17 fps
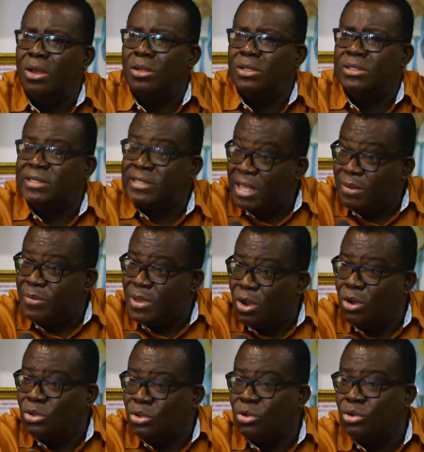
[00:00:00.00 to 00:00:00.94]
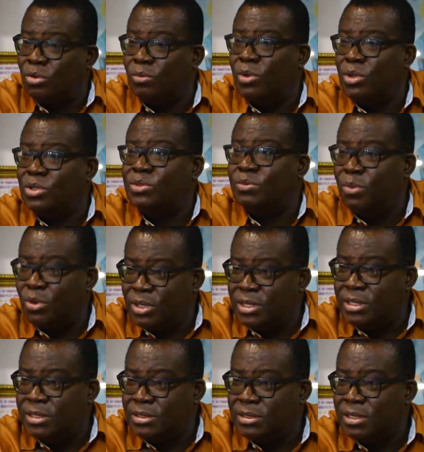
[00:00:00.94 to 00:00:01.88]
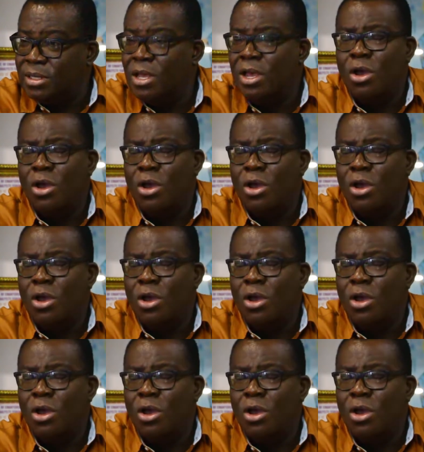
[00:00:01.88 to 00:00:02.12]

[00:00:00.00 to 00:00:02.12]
semi-autonomous bodies